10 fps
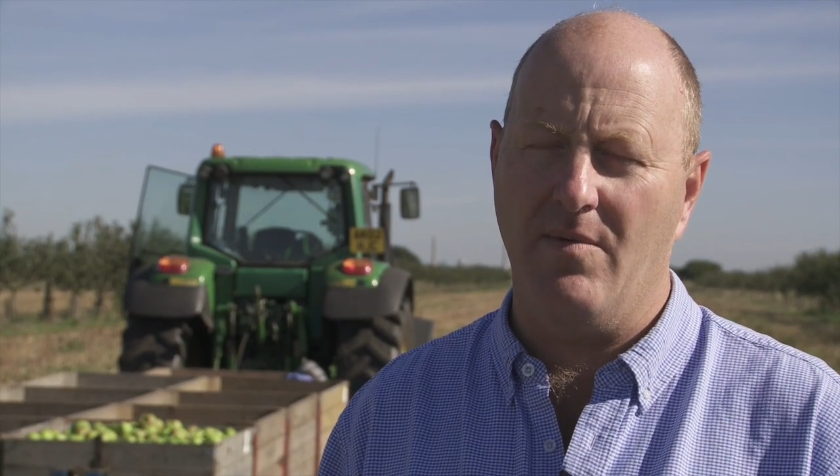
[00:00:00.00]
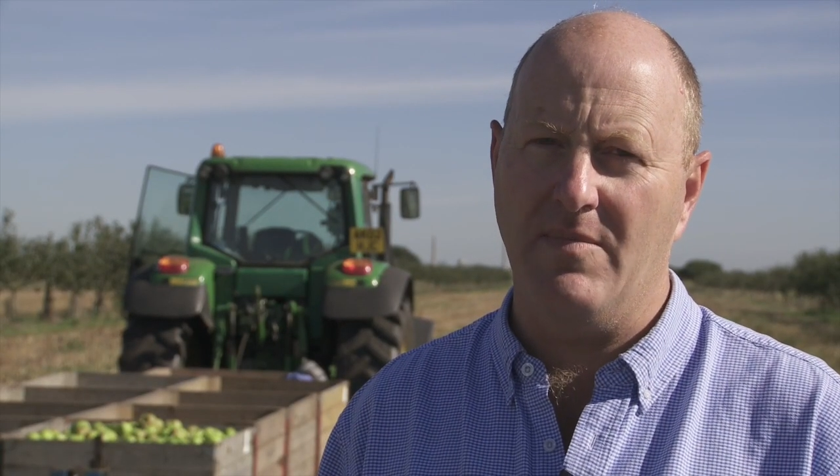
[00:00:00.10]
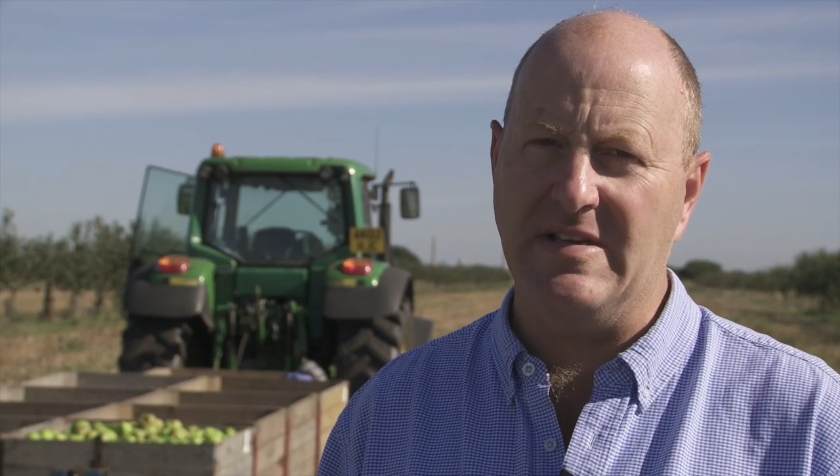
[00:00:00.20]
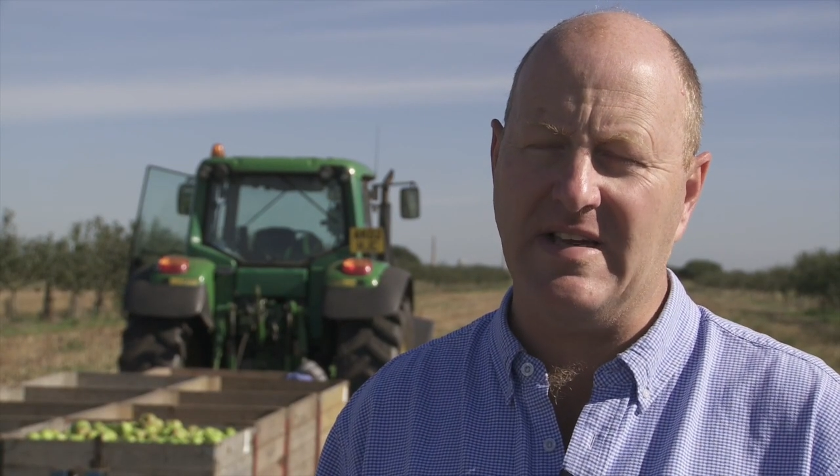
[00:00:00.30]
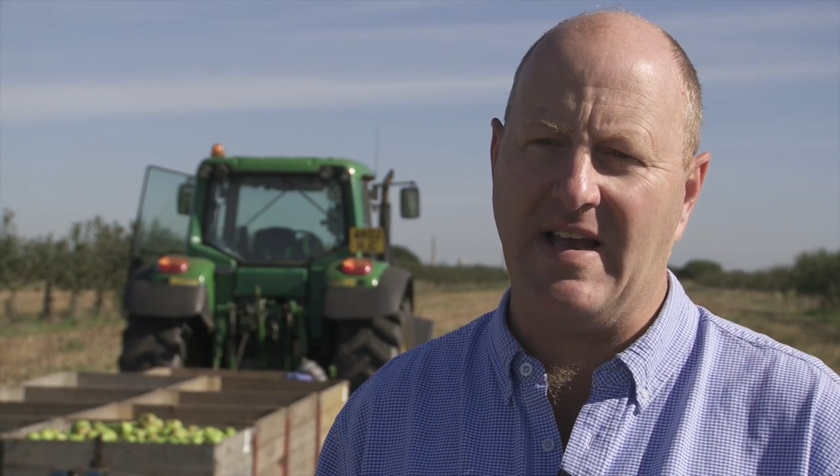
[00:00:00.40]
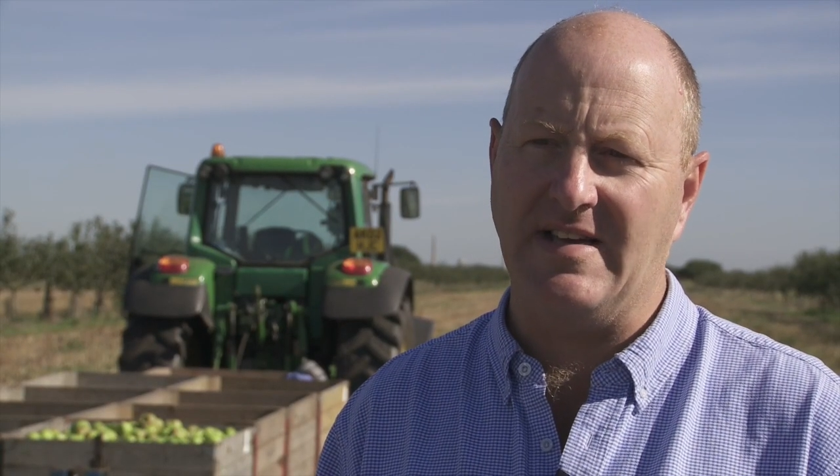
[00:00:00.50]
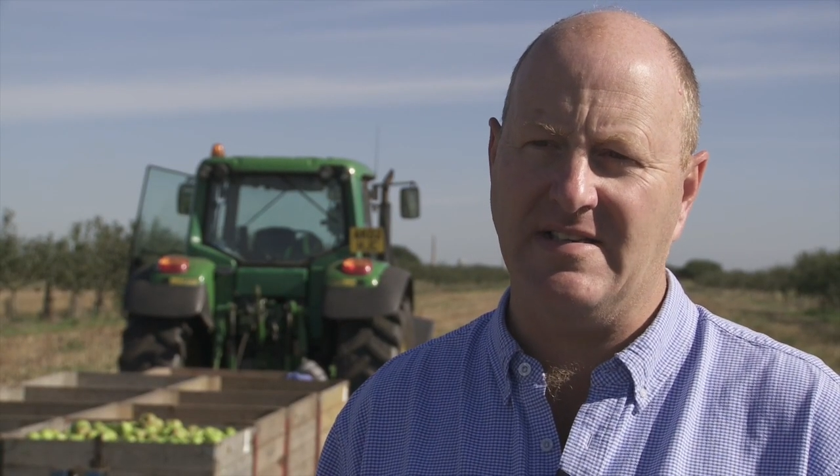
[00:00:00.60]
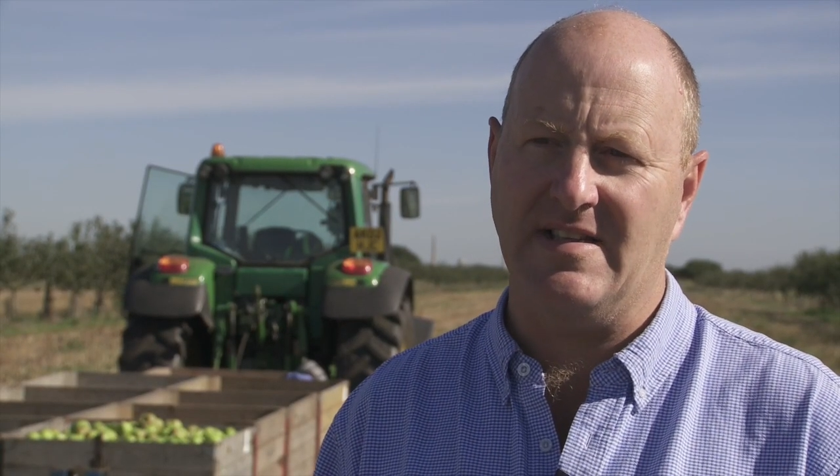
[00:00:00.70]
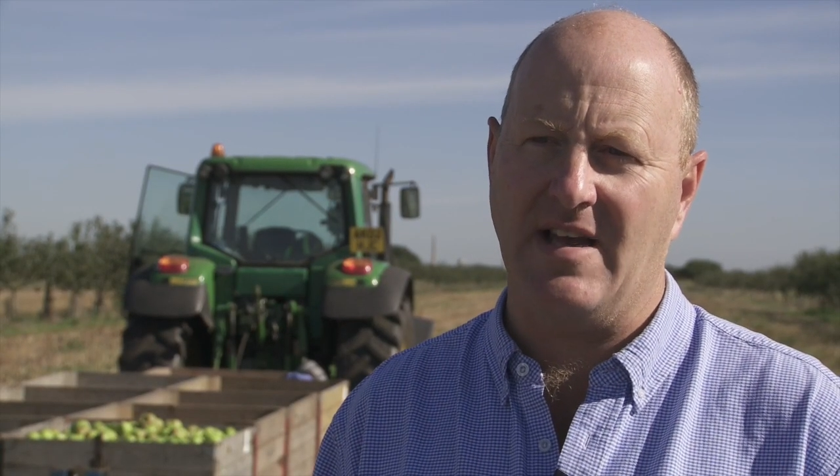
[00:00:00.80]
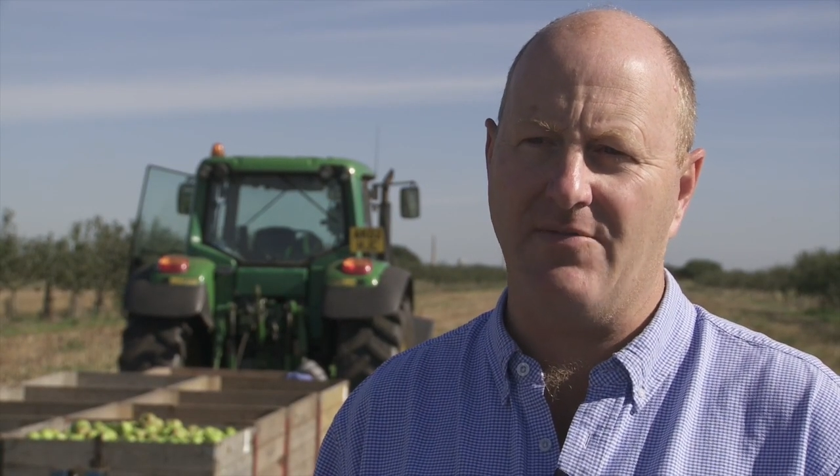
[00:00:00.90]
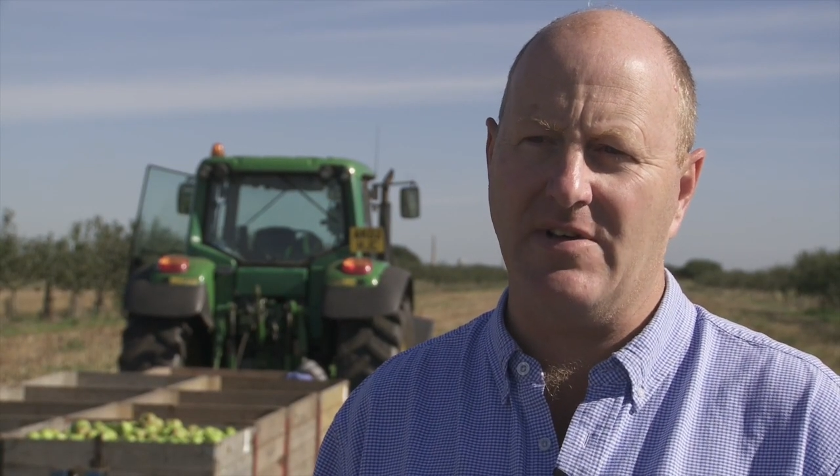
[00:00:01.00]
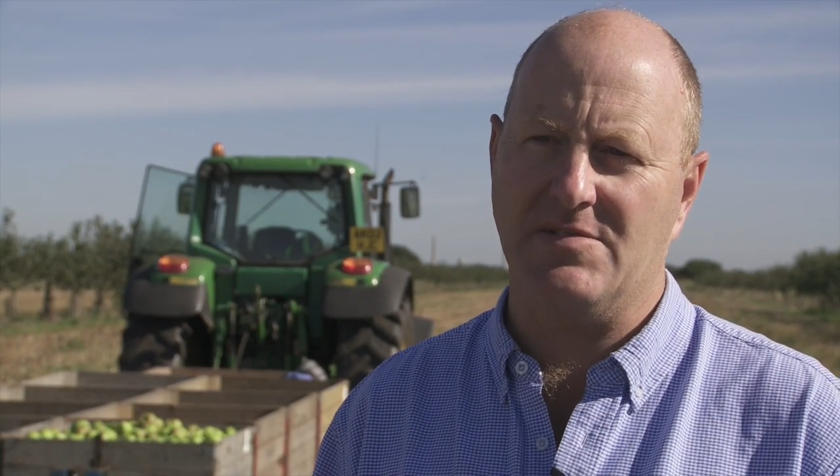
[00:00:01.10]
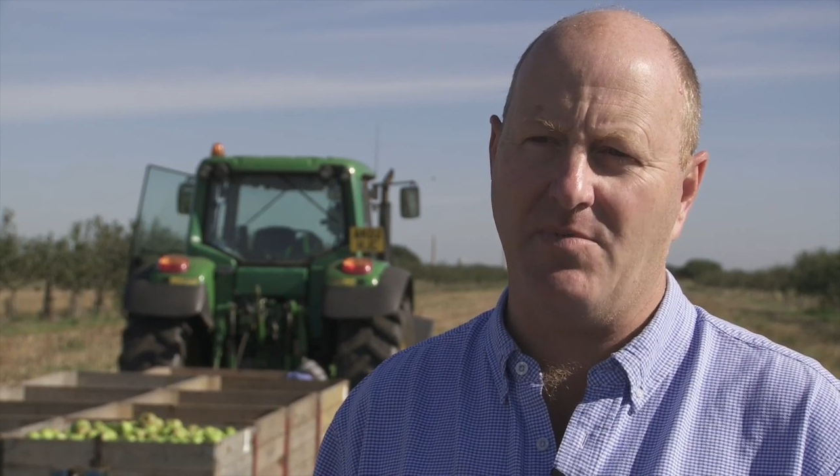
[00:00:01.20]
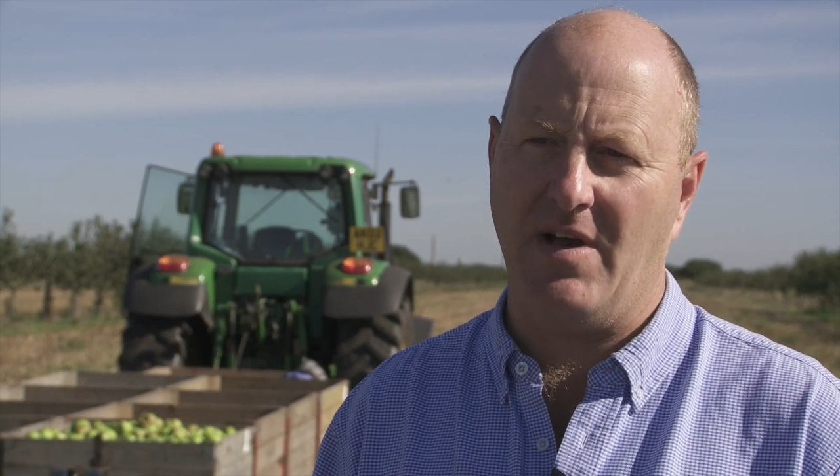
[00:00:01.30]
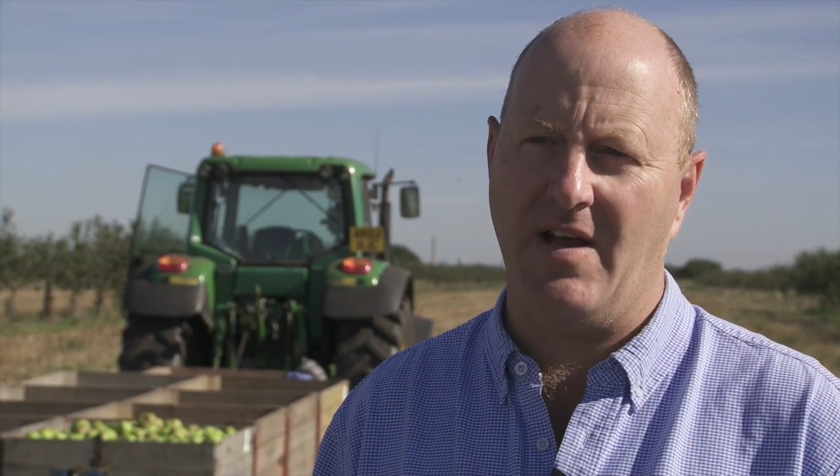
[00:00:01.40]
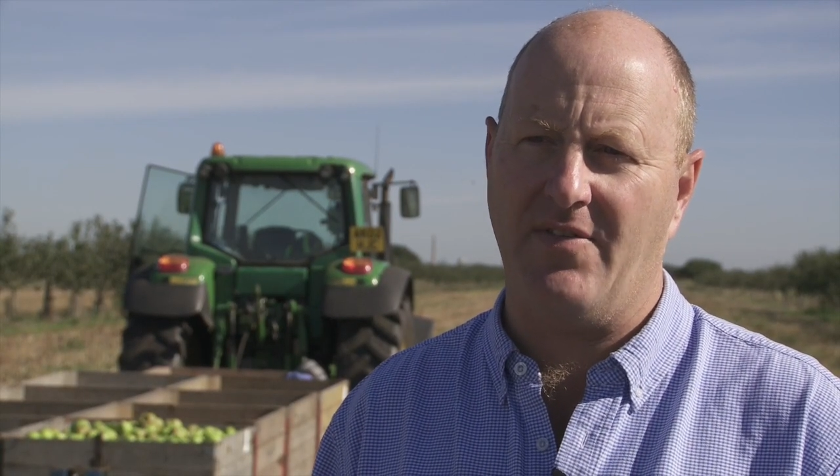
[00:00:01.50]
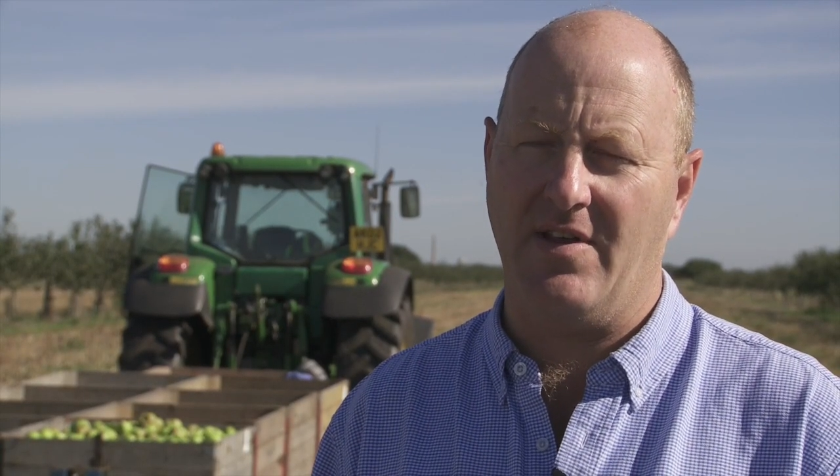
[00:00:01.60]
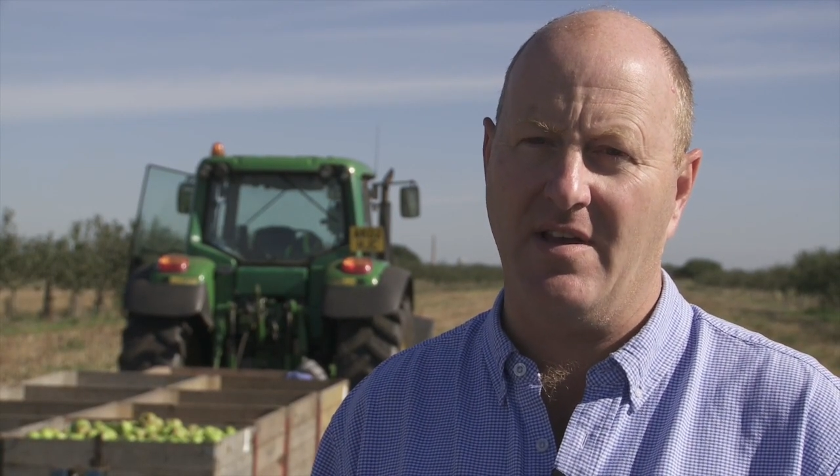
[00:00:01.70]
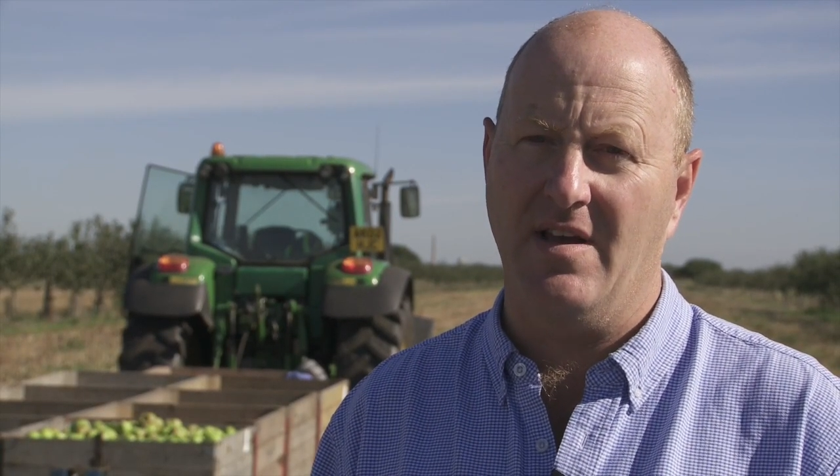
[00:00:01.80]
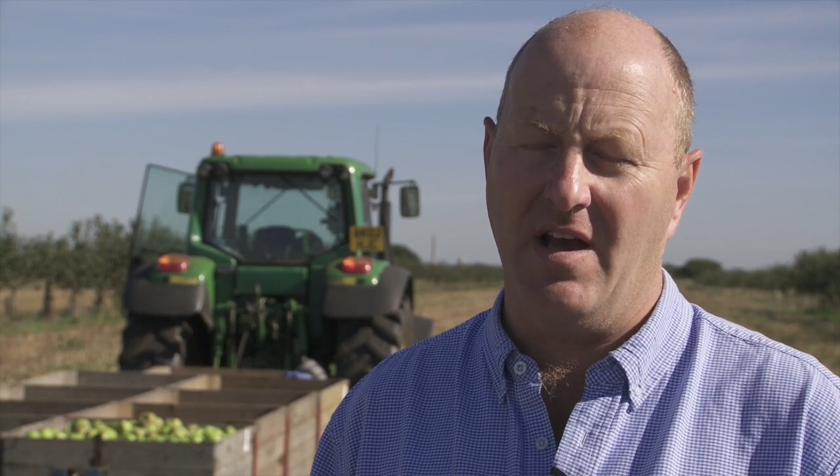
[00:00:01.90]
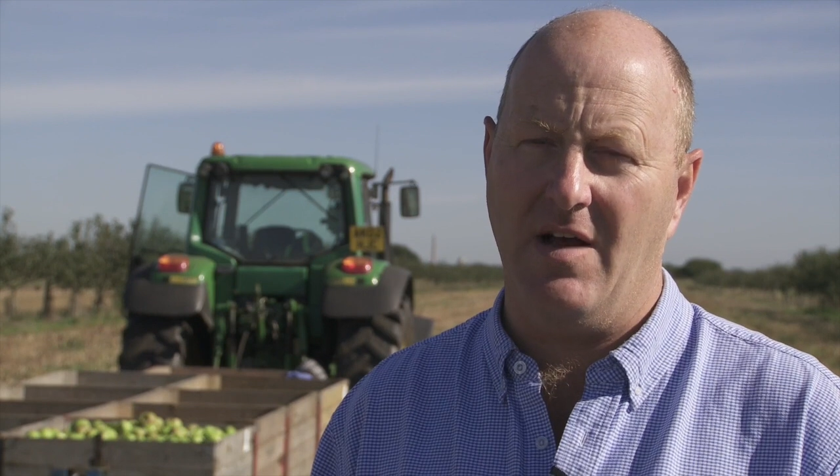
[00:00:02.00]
mitigating that risk by having